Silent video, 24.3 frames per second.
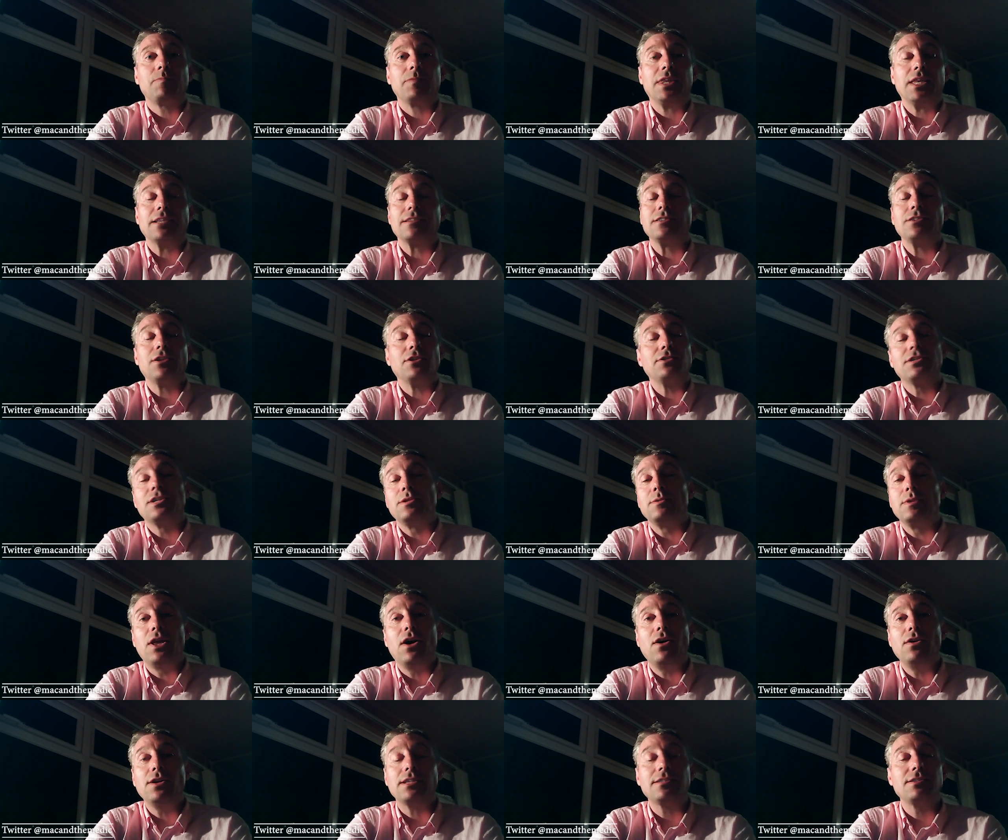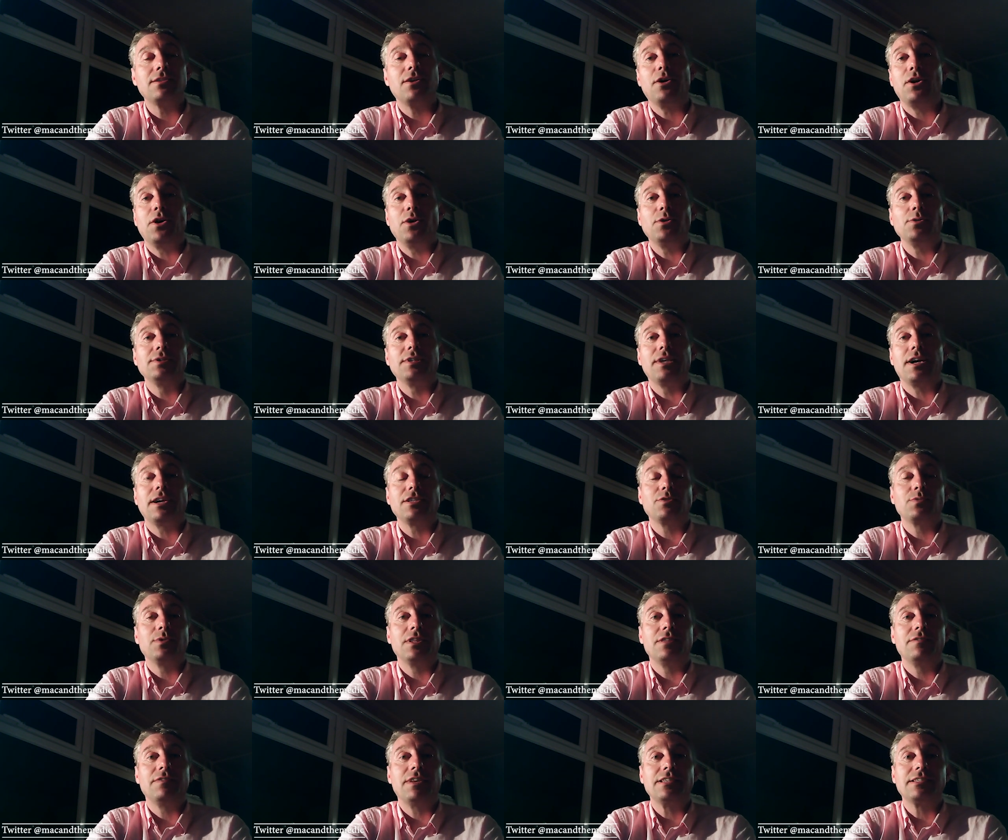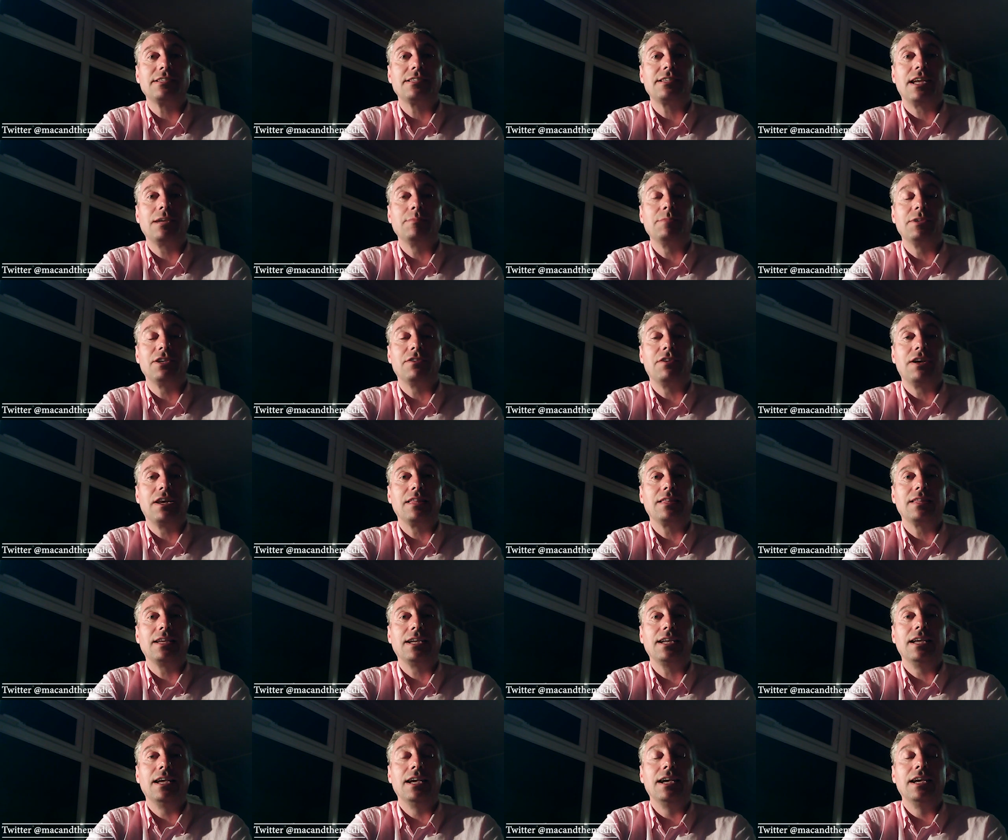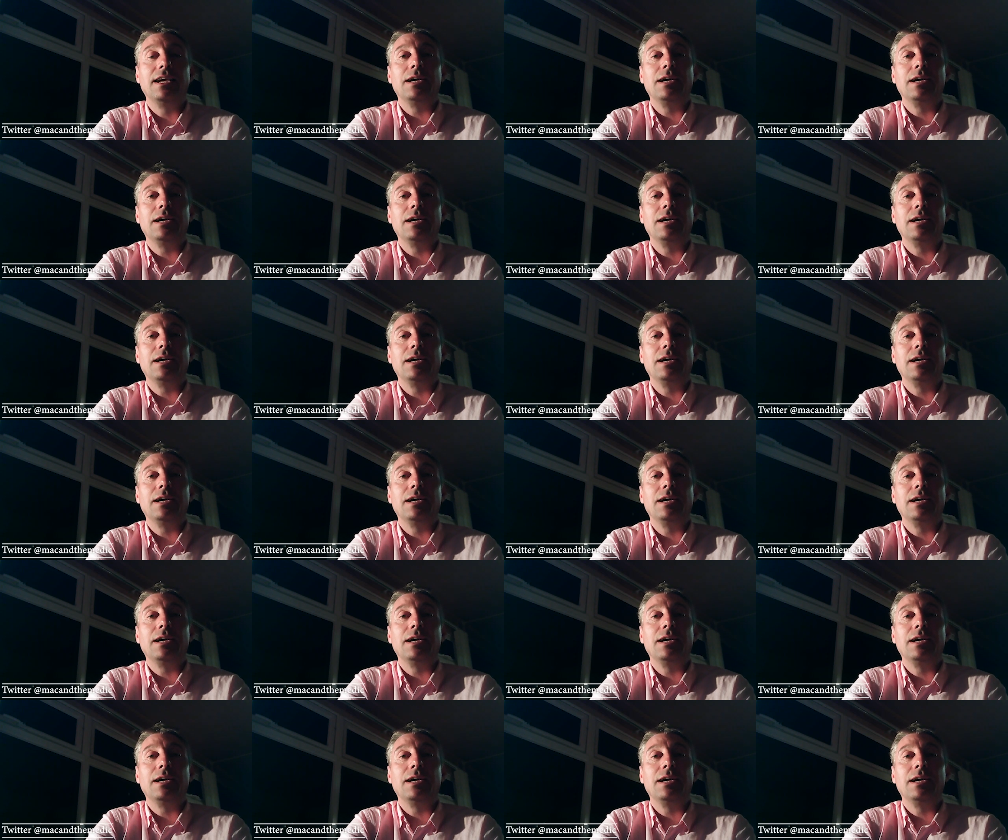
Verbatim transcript: It's not too long, it's not a whole night's worth of entertainment or anything,